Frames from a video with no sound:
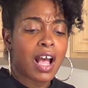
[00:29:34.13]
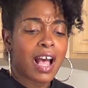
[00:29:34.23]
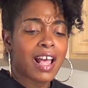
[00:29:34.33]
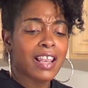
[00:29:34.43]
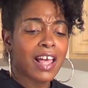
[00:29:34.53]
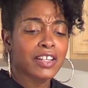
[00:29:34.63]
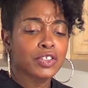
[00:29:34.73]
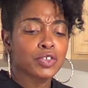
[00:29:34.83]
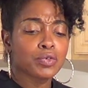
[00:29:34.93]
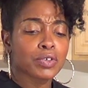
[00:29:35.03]
I
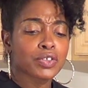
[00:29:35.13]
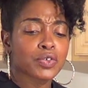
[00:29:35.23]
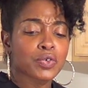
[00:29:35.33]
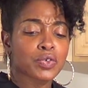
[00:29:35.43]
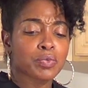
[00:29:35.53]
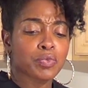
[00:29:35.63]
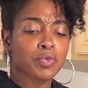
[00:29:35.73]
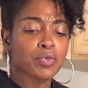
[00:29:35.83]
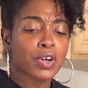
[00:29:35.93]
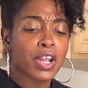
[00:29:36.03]
like to drizzle some
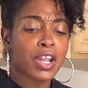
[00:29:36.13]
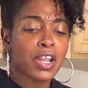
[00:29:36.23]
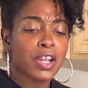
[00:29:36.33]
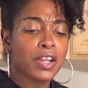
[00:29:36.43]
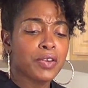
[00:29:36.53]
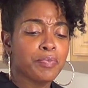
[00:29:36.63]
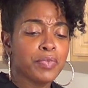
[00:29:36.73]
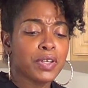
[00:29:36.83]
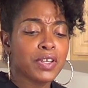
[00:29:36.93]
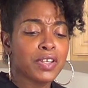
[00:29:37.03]

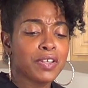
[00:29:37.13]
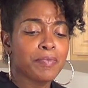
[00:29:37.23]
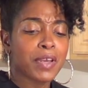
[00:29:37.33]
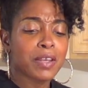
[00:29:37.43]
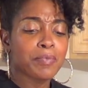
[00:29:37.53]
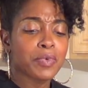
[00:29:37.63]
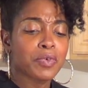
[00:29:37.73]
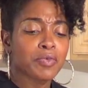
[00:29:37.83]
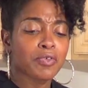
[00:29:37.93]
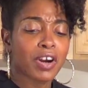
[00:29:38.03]
gravy maple